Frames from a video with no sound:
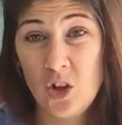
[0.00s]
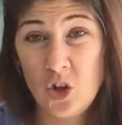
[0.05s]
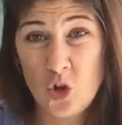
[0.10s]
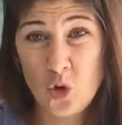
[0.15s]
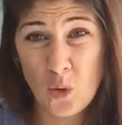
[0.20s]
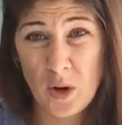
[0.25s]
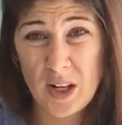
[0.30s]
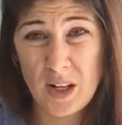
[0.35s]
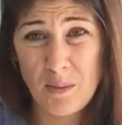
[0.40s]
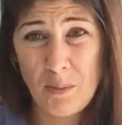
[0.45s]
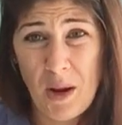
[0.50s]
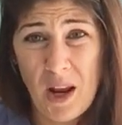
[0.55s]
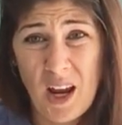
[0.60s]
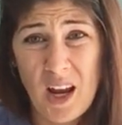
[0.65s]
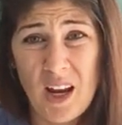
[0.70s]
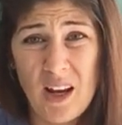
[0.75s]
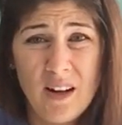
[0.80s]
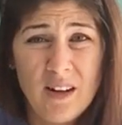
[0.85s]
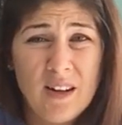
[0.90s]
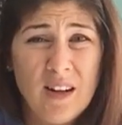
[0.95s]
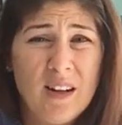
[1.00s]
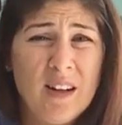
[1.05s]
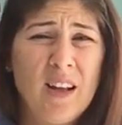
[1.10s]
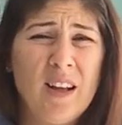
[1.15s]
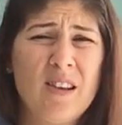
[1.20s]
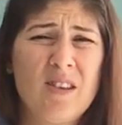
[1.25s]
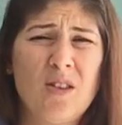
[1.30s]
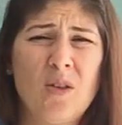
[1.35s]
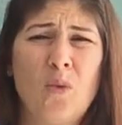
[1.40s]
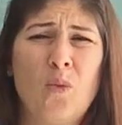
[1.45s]
joint pain.
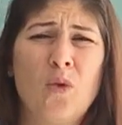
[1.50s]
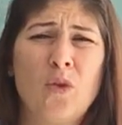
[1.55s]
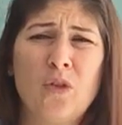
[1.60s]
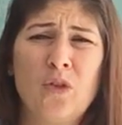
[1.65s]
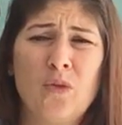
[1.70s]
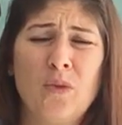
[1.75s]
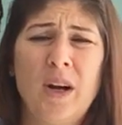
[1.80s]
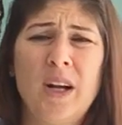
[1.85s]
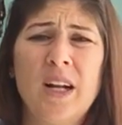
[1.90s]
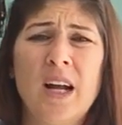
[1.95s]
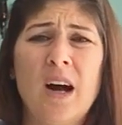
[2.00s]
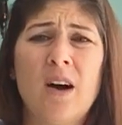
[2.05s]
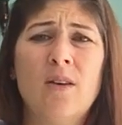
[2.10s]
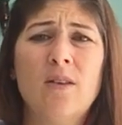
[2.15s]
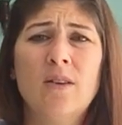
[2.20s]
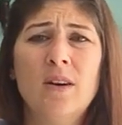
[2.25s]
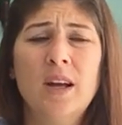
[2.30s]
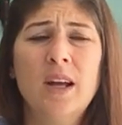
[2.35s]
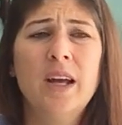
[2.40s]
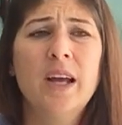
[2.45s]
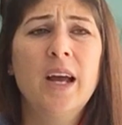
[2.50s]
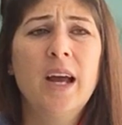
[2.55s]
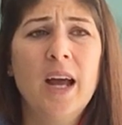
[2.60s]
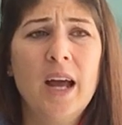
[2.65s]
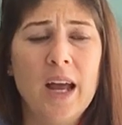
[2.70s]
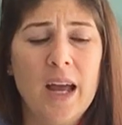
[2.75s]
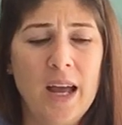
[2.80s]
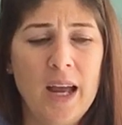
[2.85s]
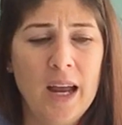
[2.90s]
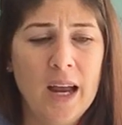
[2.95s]
That's the worst right now.
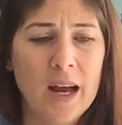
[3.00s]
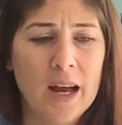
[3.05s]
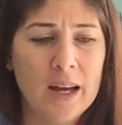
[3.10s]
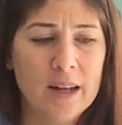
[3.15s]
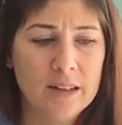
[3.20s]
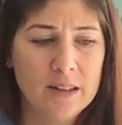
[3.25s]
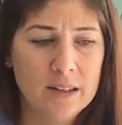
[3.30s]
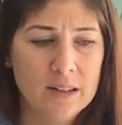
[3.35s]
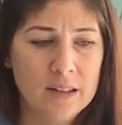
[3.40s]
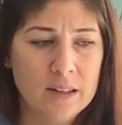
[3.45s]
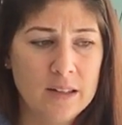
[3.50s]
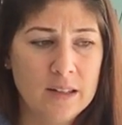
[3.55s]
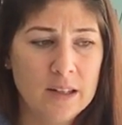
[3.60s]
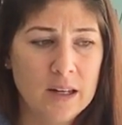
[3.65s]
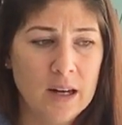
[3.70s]
And